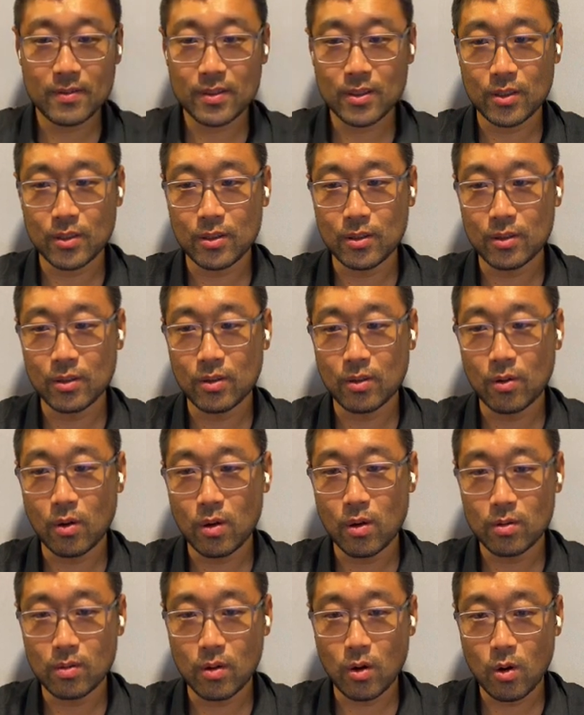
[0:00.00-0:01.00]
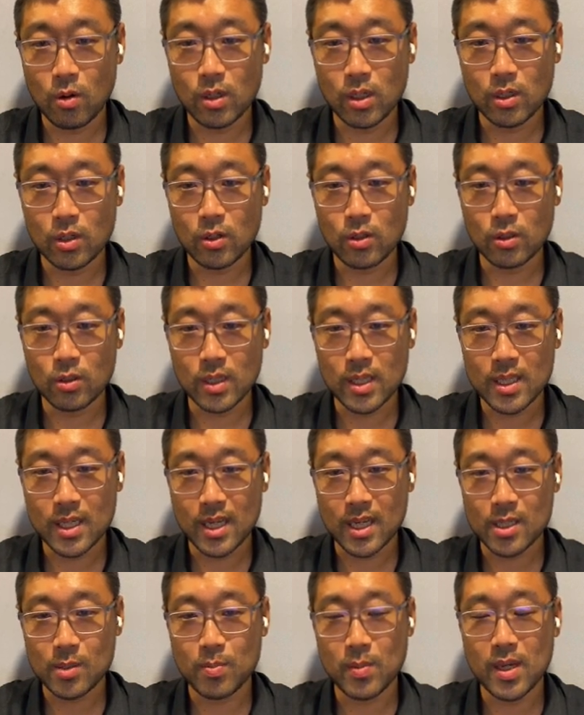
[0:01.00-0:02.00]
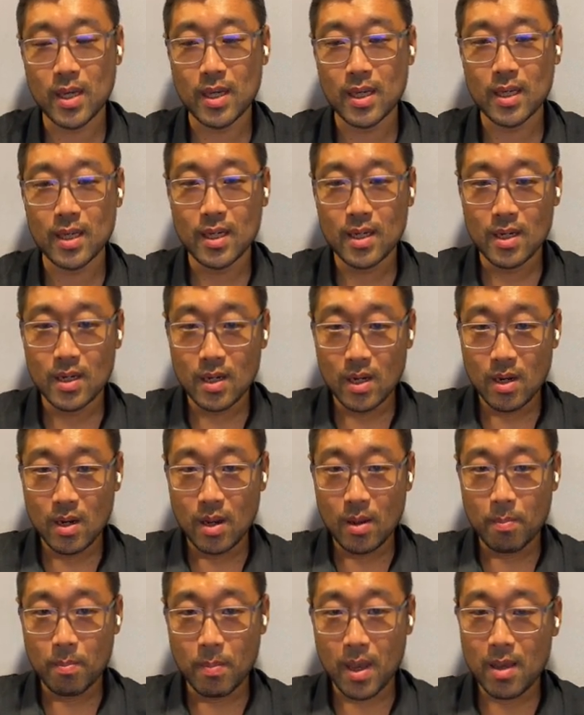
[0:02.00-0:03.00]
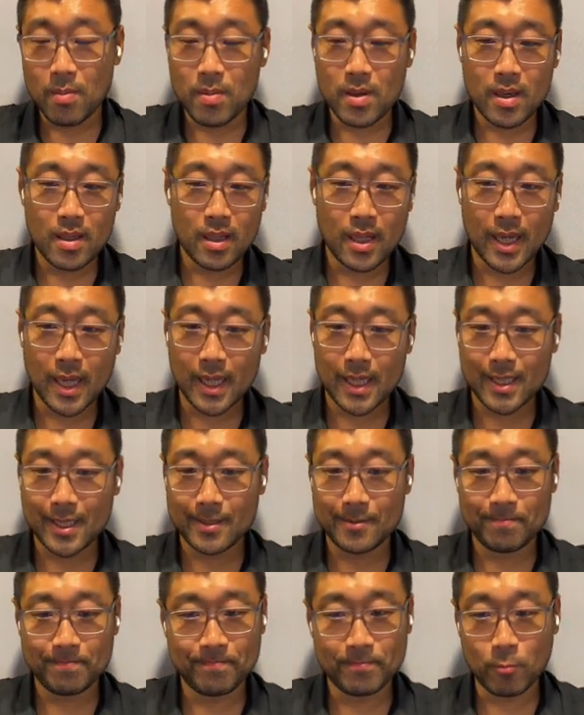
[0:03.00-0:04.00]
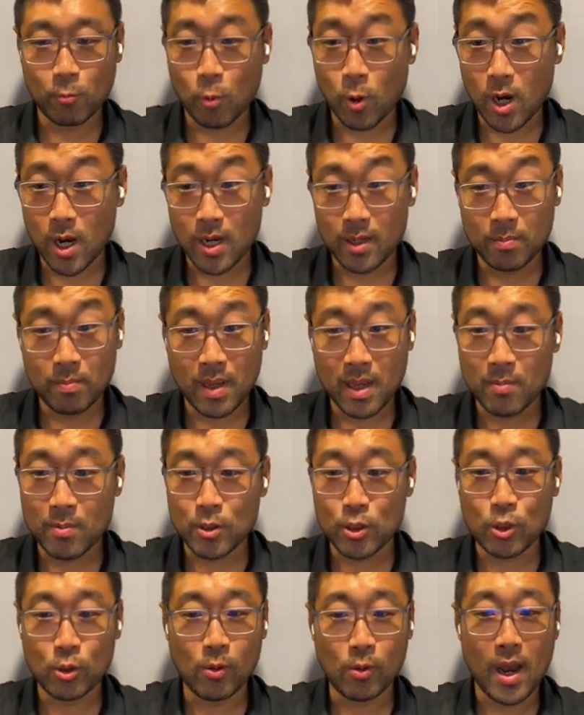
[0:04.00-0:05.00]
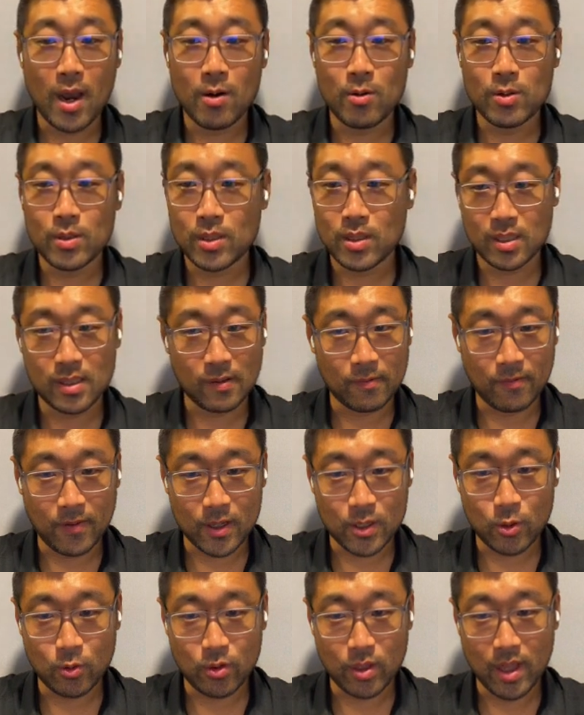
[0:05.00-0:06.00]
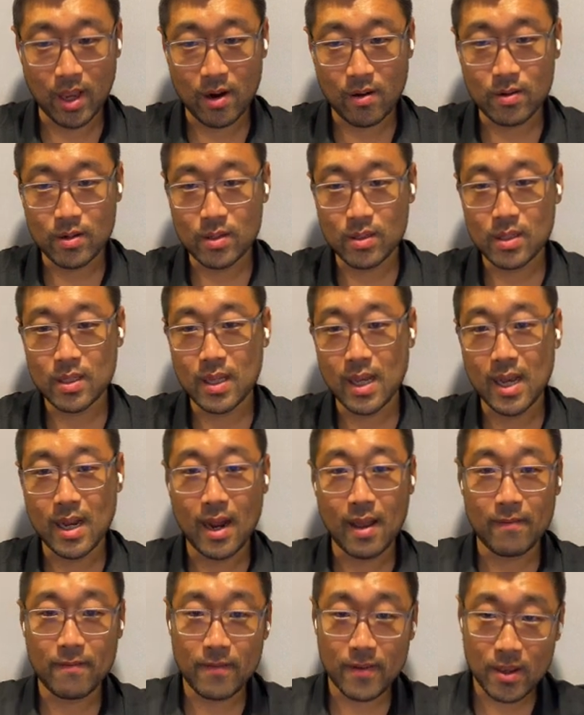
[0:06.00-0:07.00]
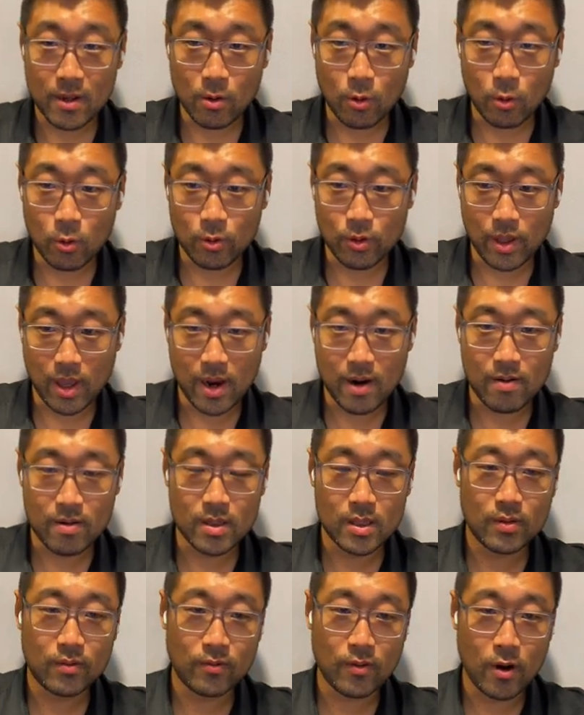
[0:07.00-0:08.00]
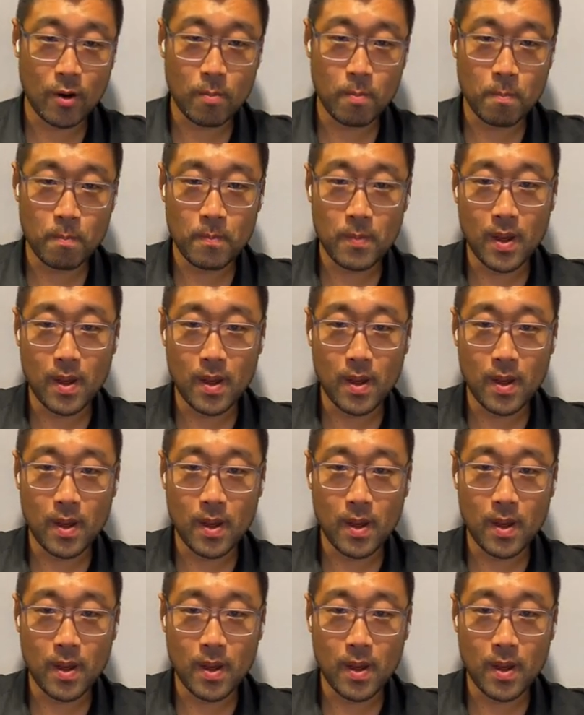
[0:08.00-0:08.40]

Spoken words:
So all in all, it takes me maybe like 1, maybe 2 hours just to fix all the errors, and I feed all the errors from